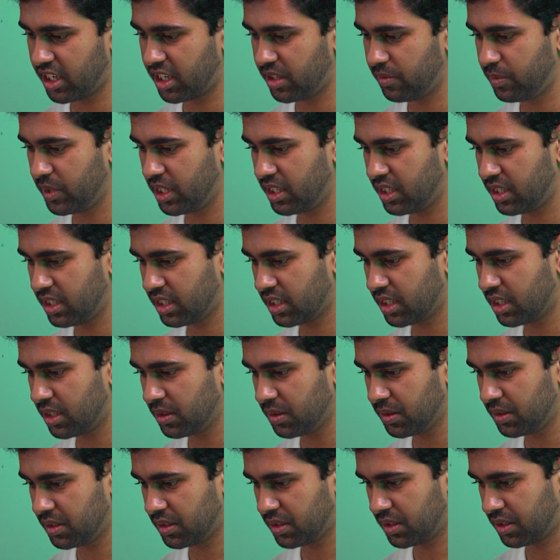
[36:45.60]
admin
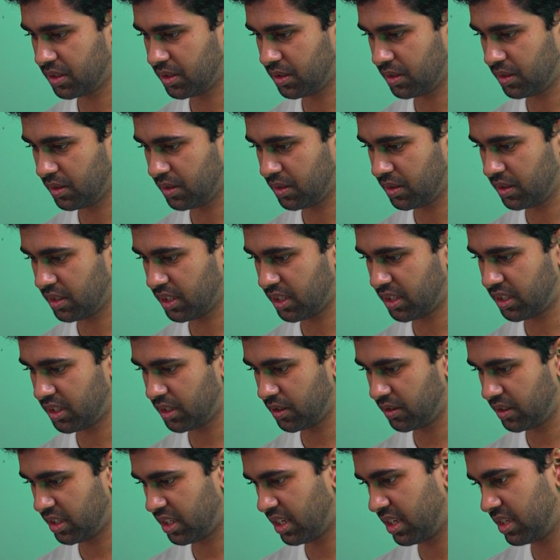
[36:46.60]
account. So let's
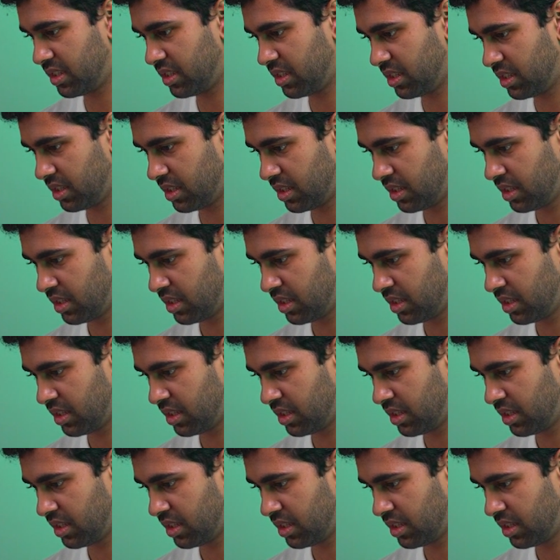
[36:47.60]
log in as a